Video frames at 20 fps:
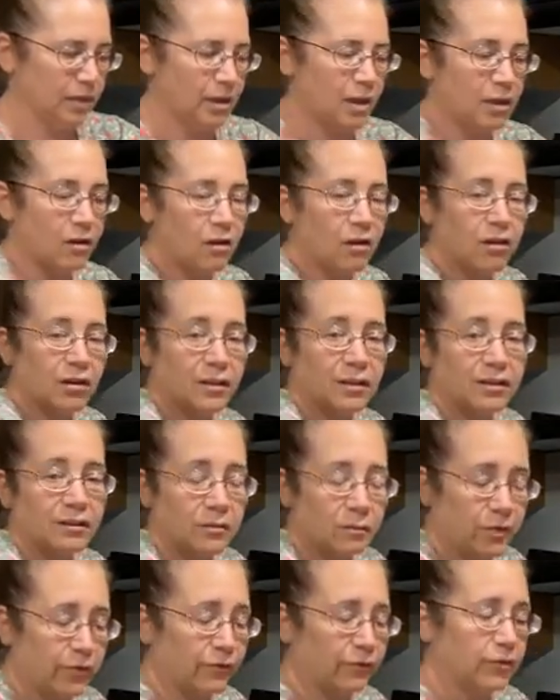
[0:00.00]
They are a
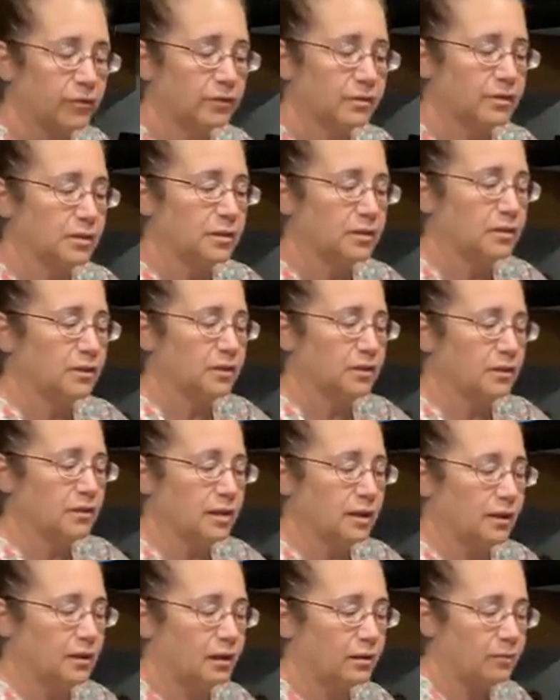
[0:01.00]
little bit frozen, so
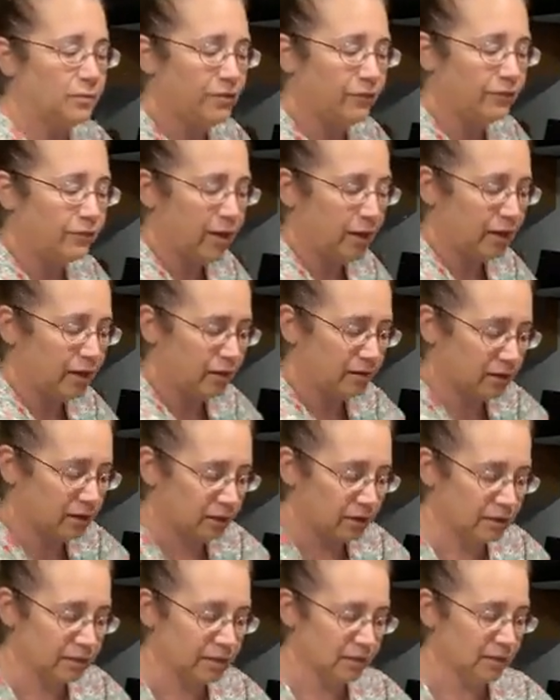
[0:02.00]
again, that'll be fine
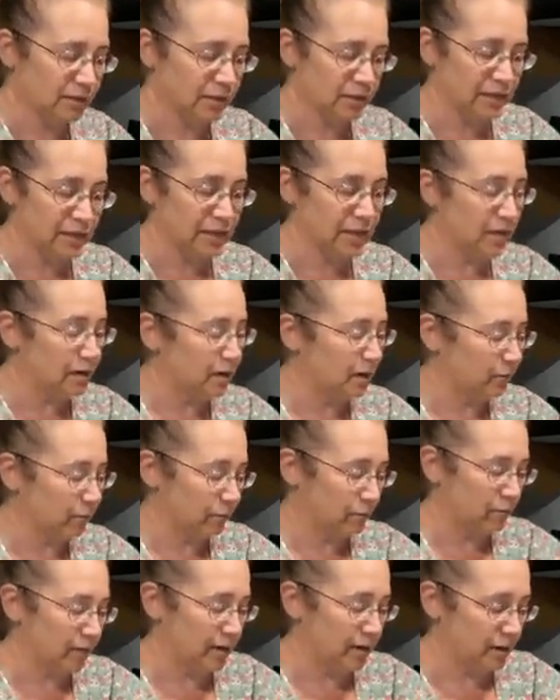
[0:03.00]
because it's going to heat up
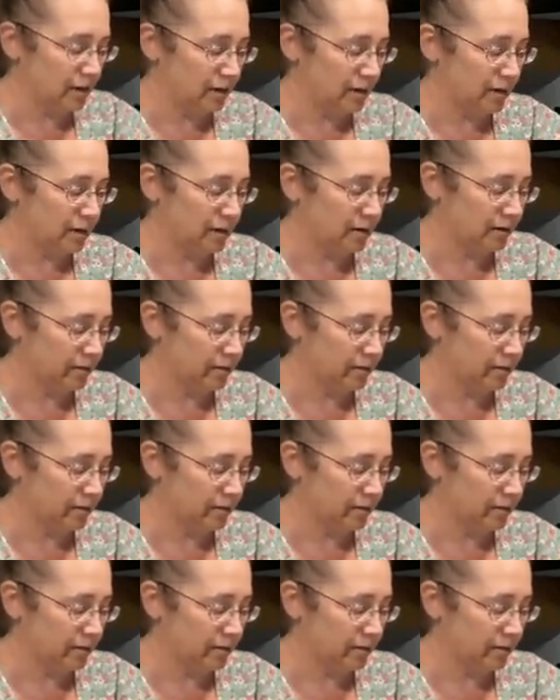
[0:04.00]
right in